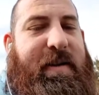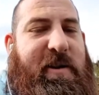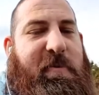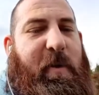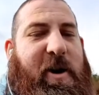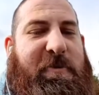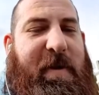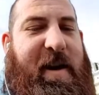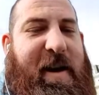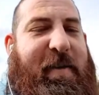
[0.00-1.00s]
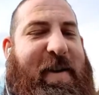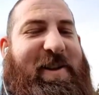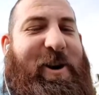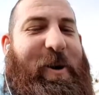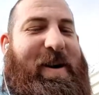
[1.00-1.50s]
You boys behaving.
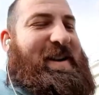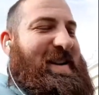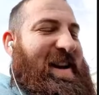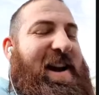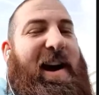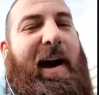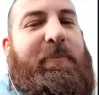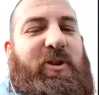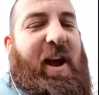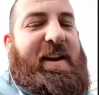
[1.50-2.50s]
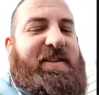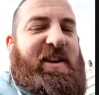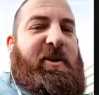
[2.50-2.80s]
I'm trying